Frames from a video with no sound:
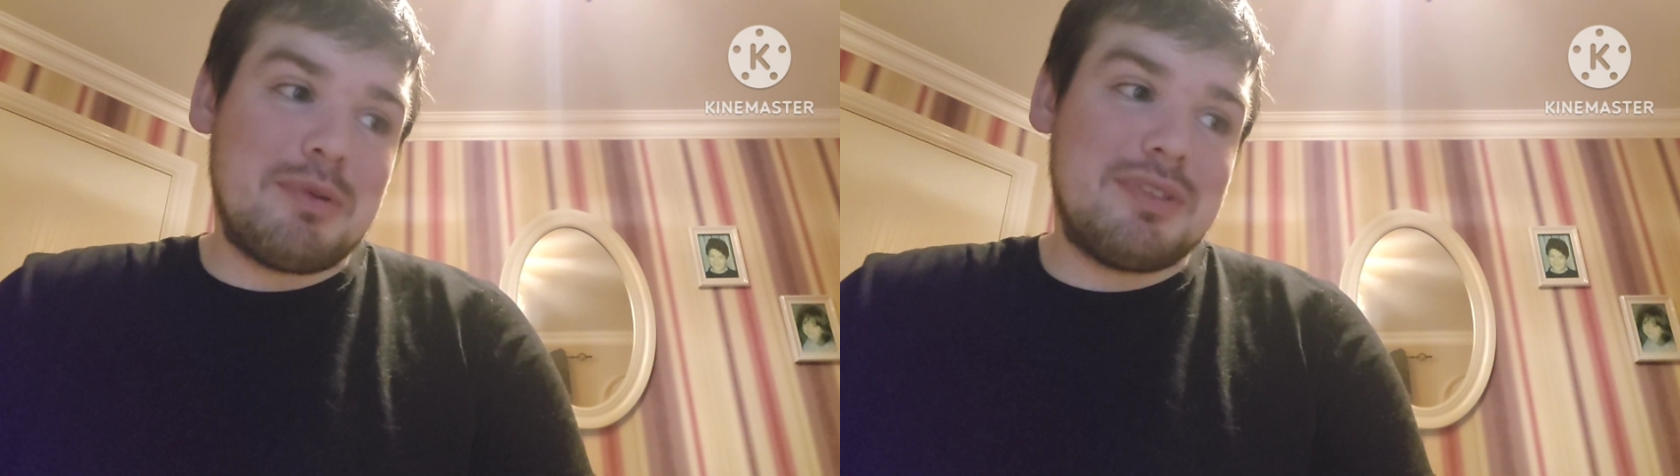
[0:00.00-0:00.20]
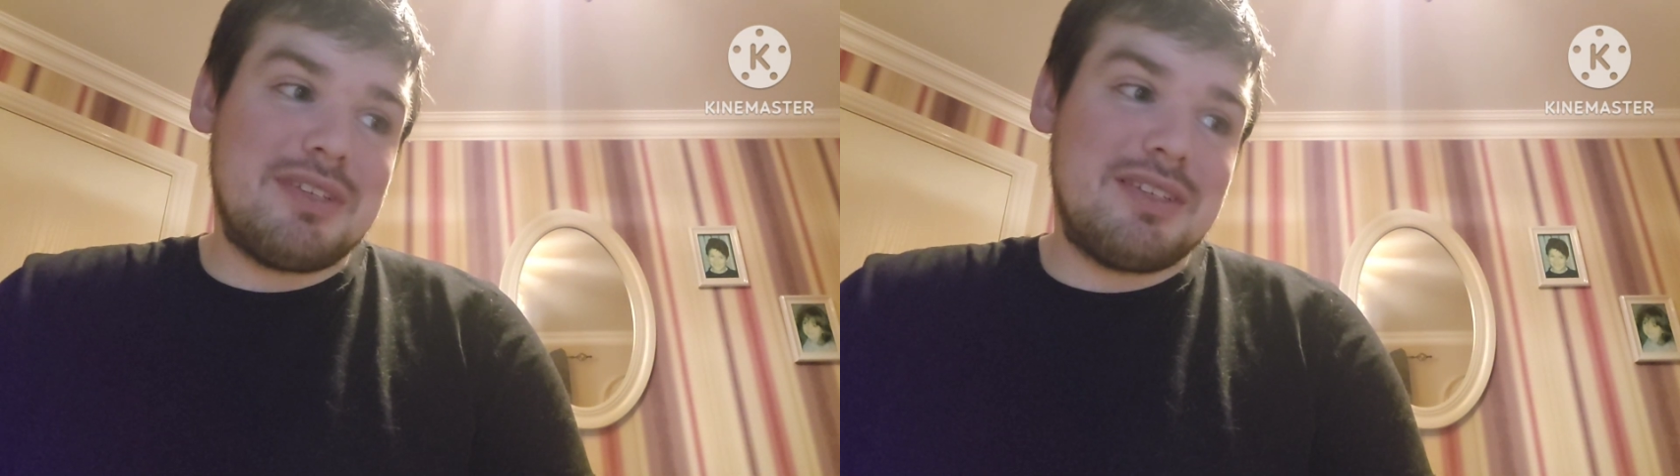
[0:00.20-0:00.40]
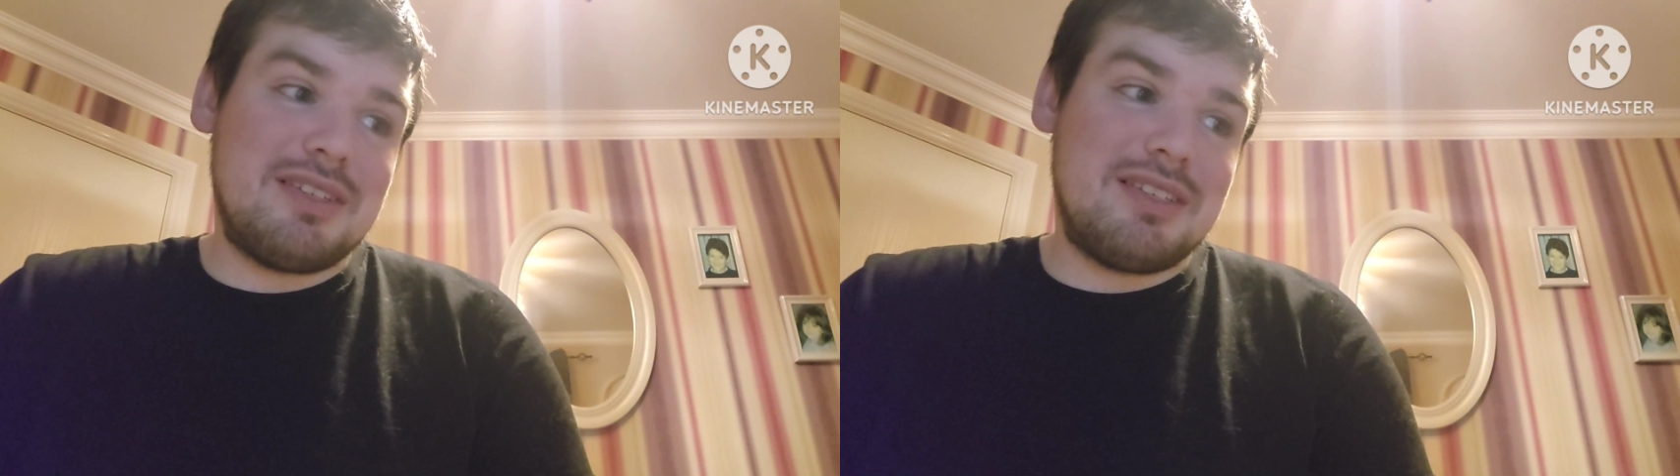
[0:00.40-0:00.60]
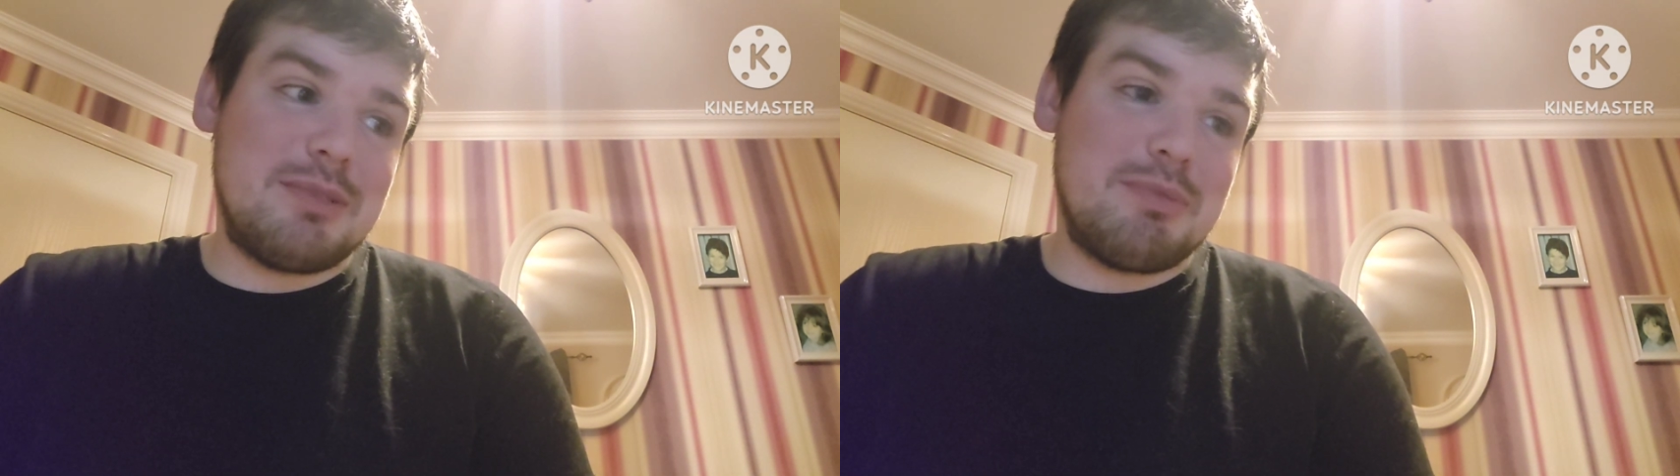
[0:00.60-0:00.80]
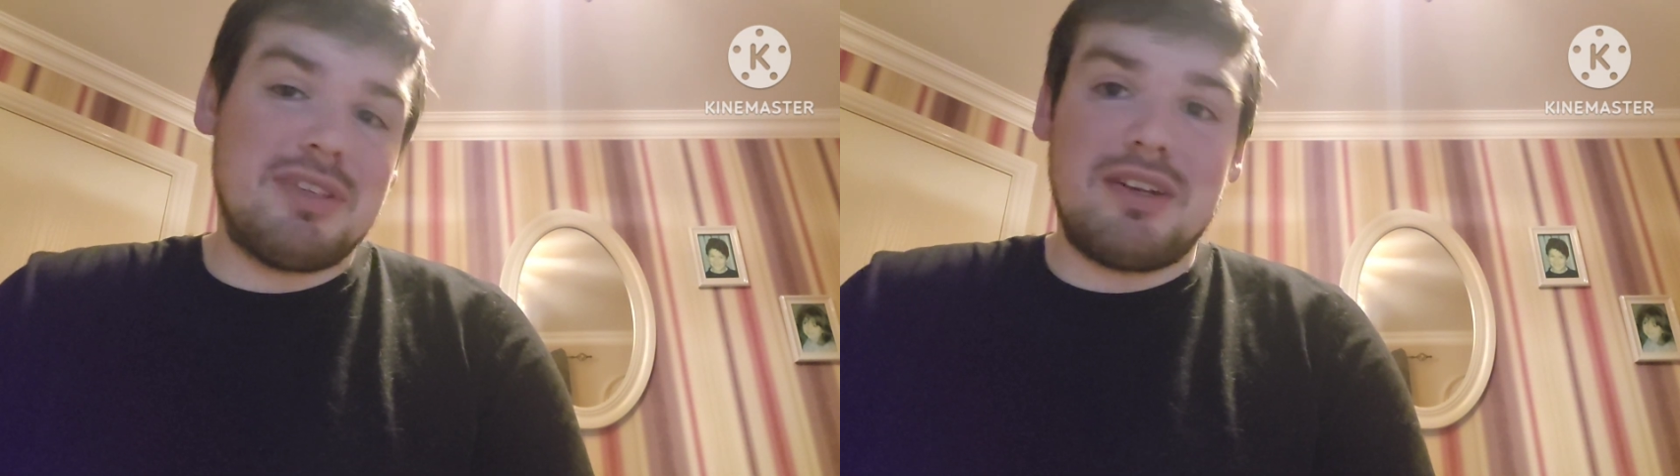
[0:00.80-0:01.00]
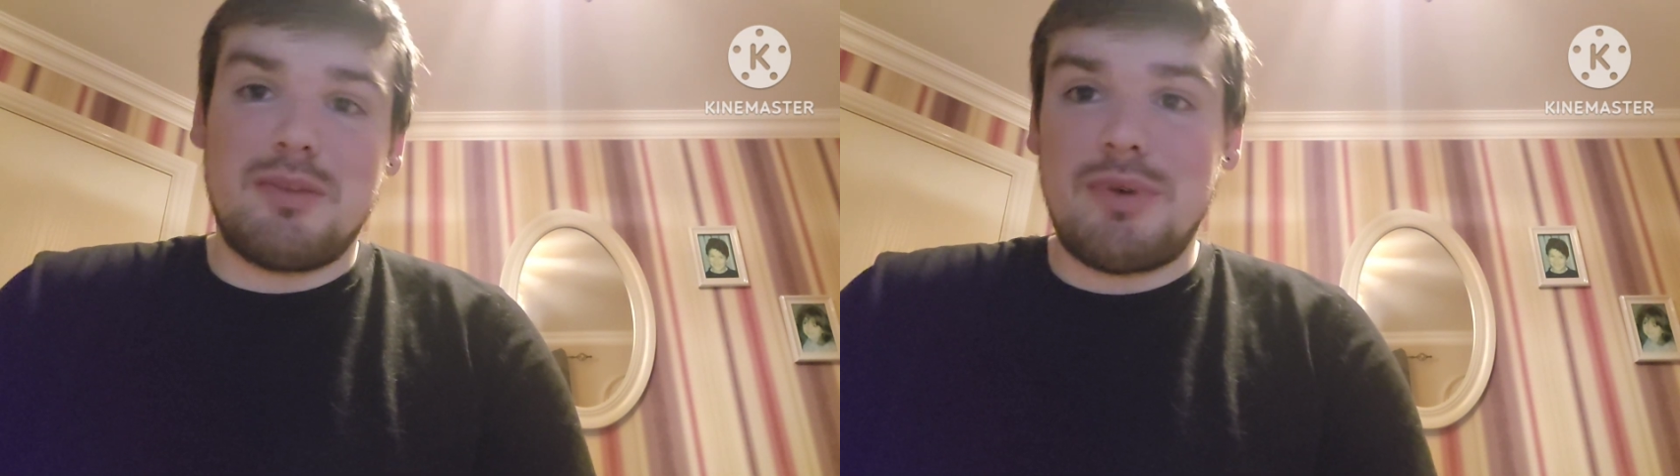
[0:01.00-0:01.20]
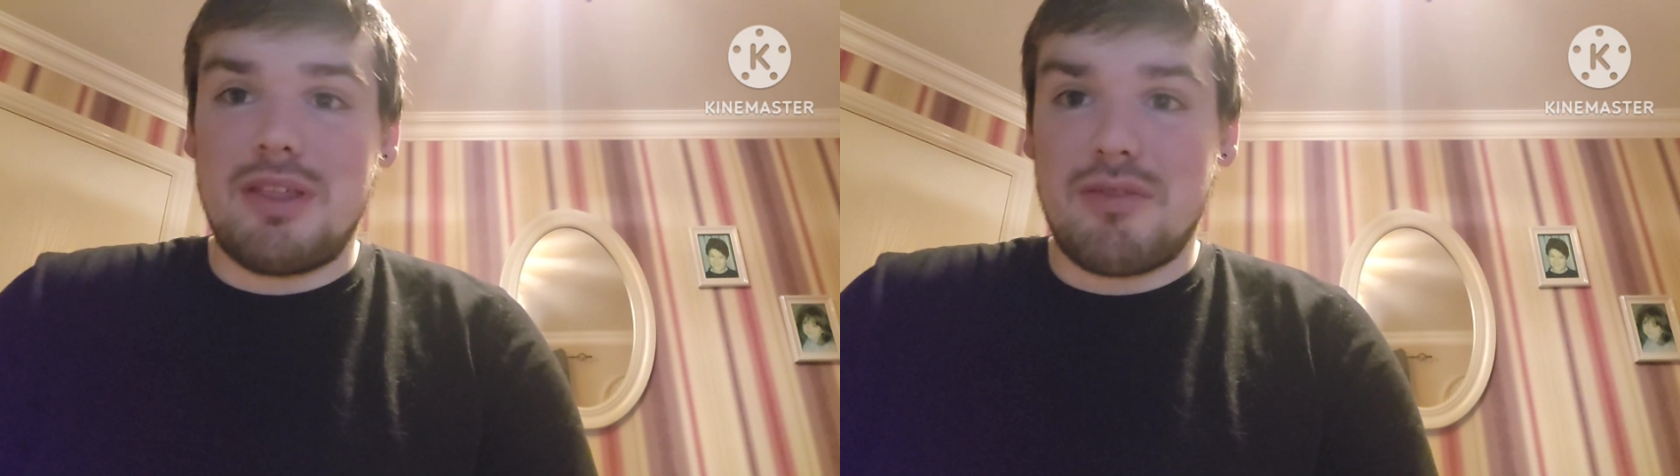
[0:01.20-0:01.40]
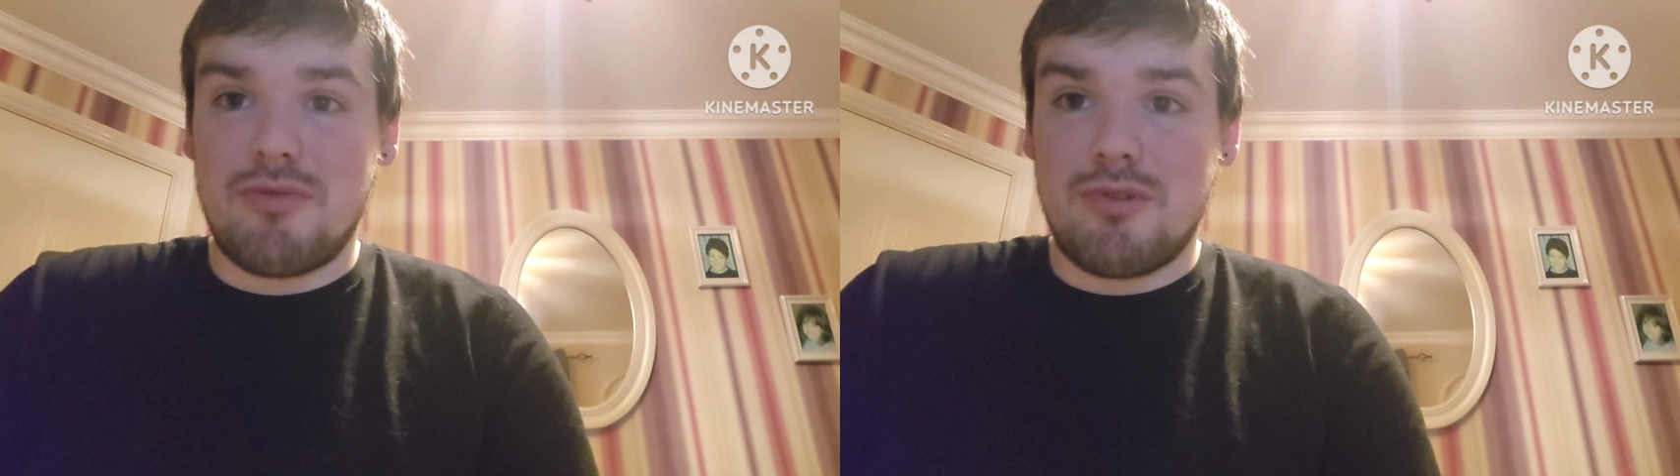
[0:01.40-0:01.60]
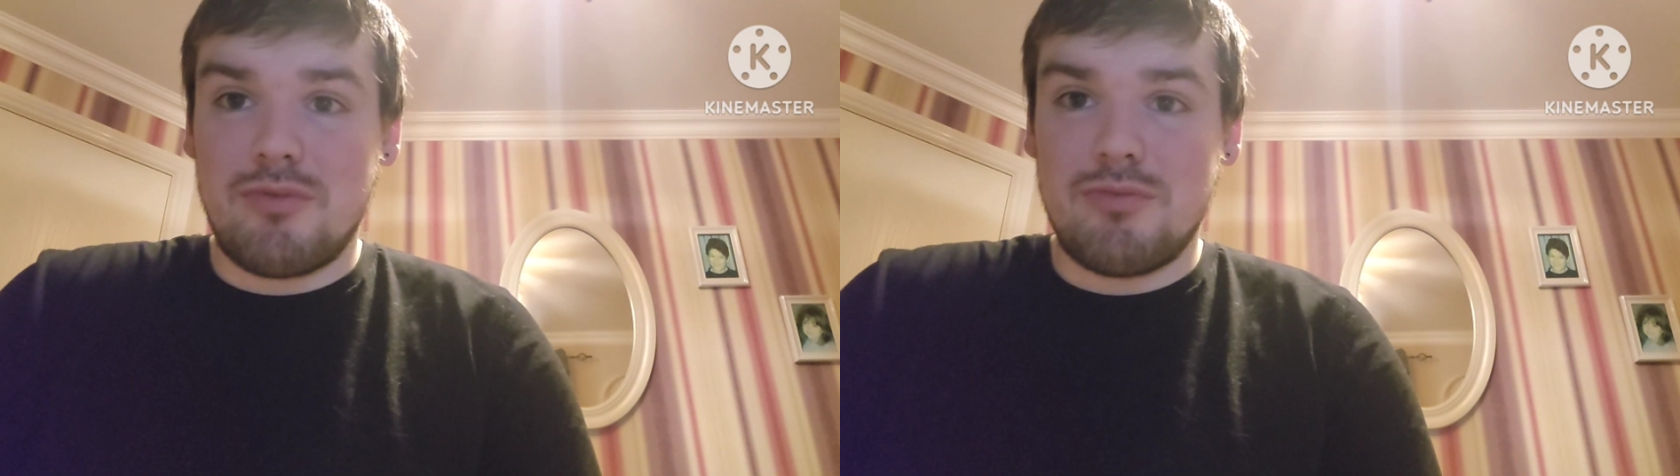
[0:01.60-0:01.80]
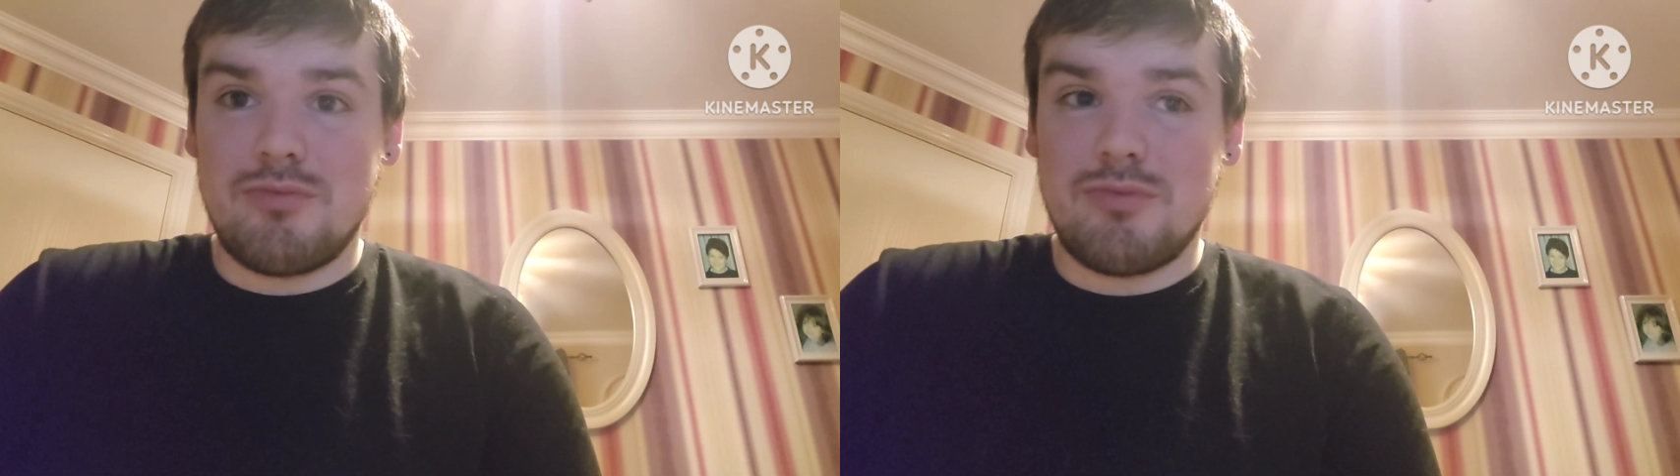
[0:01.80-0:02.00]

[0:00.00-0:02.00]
66% of the way through,